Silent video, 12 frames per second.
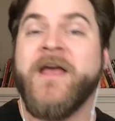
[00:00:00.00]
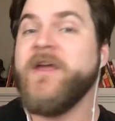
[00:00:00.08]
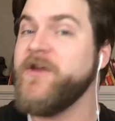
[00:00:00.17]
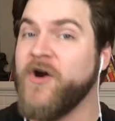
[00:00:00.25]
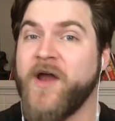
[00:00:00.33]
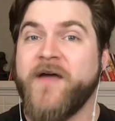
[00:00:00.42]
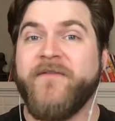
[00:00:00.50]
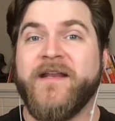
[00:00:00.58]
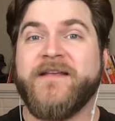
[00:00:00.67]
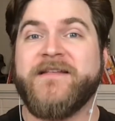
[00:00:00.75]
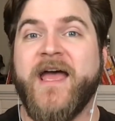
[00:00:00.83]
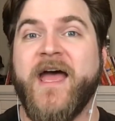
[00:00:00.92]
you don't have any
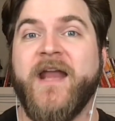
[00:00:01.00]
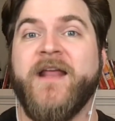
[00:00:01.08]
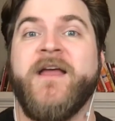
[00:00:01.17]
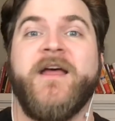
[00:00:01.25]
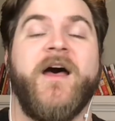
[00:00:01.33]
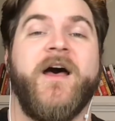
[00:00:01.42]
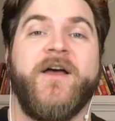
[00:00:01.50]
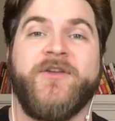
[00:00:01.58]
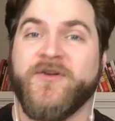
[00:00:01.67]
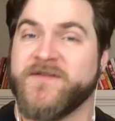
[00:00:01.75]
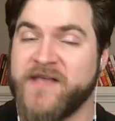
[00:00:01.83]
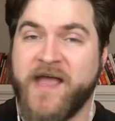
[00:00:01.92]
debt, uh,
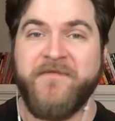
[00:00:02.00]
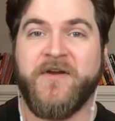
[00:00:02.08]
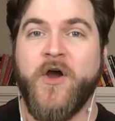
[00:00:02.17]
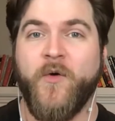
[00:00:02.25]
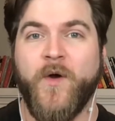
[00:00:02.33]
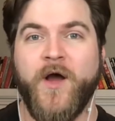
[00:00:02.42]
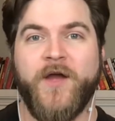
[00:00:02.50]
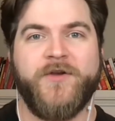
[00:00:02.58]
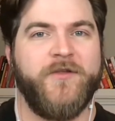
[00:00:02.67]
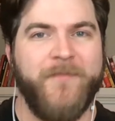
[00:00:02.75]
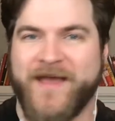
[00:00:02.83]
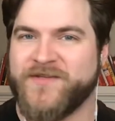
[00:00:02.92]
you're a slave to no one, you're
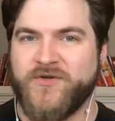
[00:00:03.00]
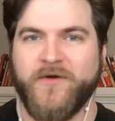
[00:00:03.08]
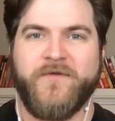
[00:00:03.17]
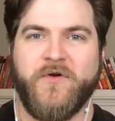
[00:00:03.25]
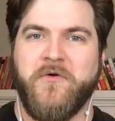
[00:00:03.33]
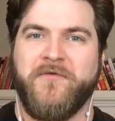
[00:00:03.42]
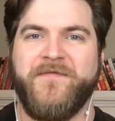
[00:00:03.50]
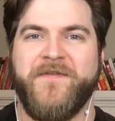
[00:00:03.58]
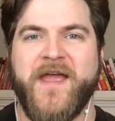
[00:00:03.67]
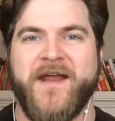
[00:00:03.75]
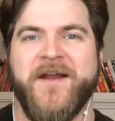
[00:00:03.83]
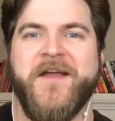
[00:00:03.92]
the master of your own
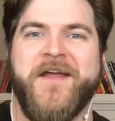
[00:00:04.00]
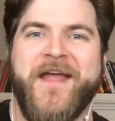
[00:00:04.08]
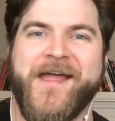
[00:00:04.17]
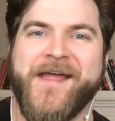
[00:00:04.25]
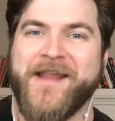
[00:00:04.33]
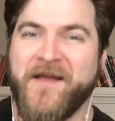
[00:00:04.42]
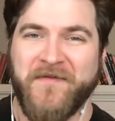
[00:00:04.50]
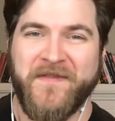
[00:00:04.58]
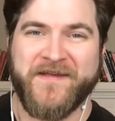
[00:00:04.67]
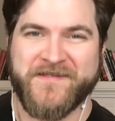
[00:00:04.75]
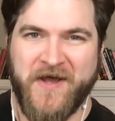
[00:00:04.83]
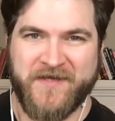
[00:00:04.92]
fate, and everything
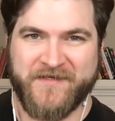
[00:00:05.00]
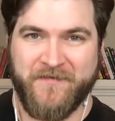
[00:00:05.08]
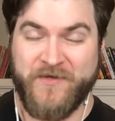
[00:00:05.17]
is awesome.